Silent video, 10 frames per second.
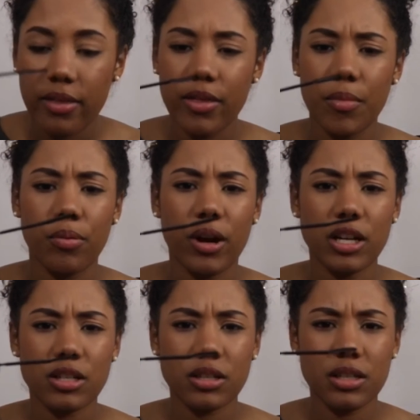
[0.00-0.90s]
The
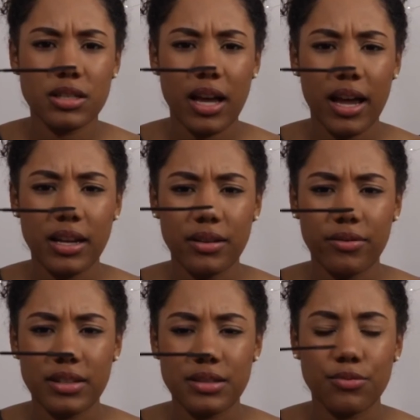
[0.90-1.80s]
brush just kind of
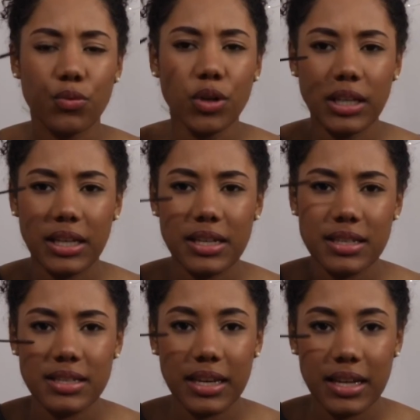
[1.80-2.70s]
is really
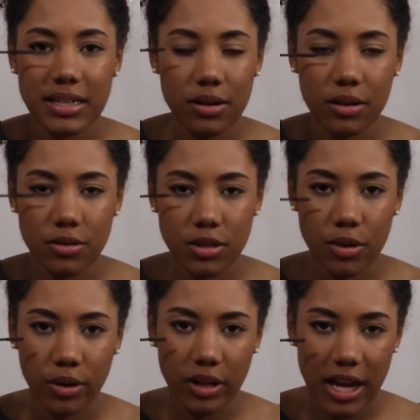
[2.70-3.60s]
easy to get down in those
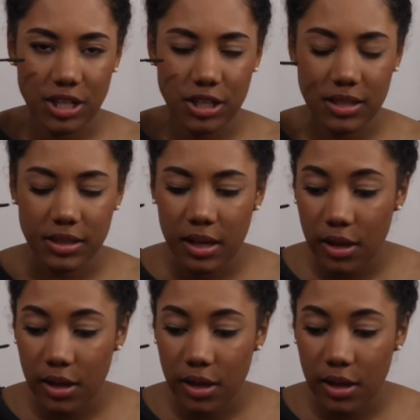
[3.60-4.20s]
lower lashes